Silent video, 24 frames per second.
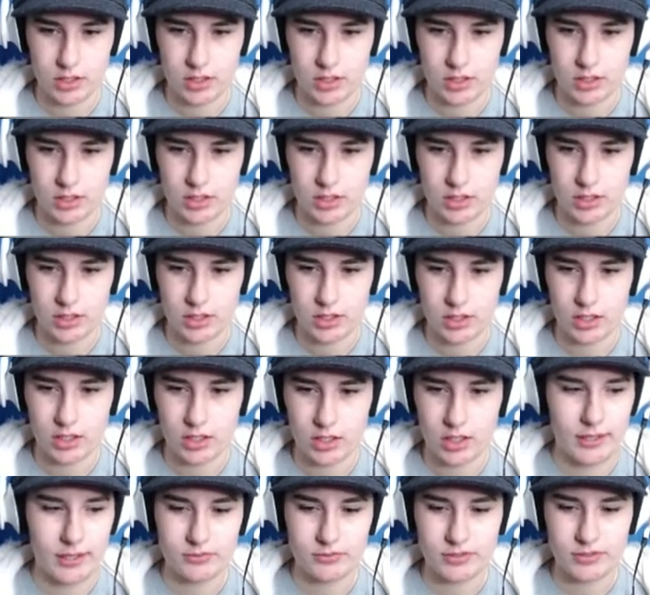I don't
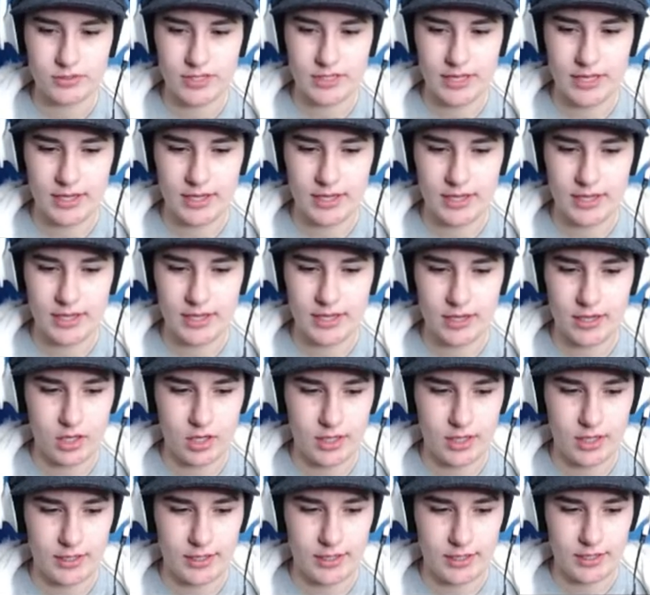care. Alright, how's my son
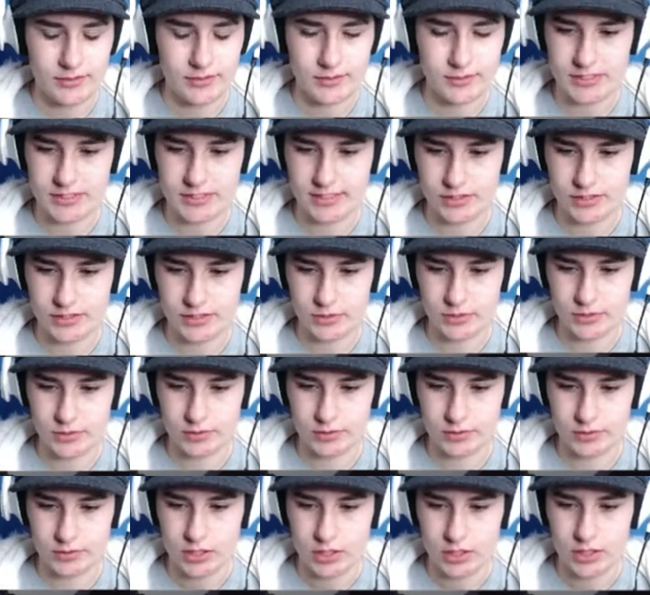doing? He's
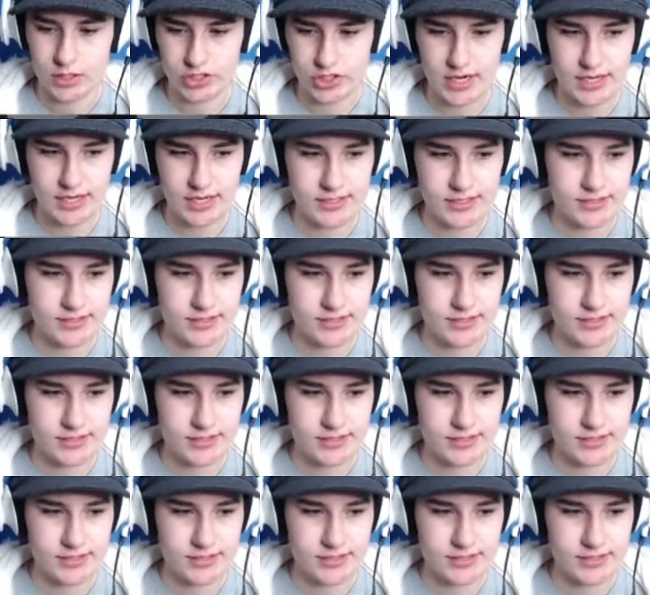stressed.